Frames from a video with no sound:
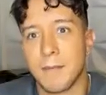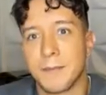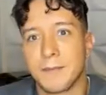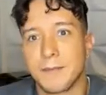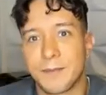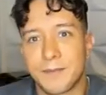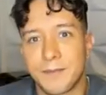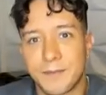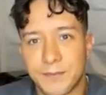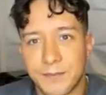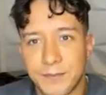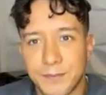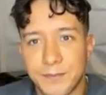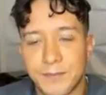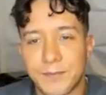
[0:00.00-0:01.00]
do that. You
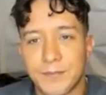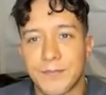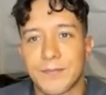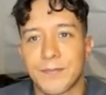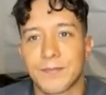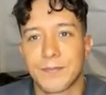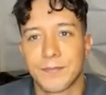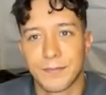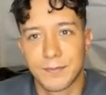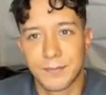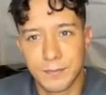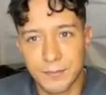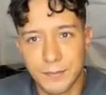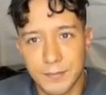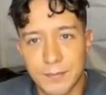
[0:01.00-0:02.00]
know what I mean?
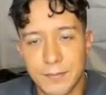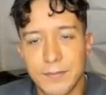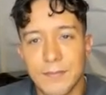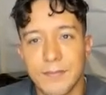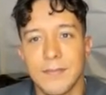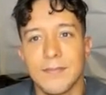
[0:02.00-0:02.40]
For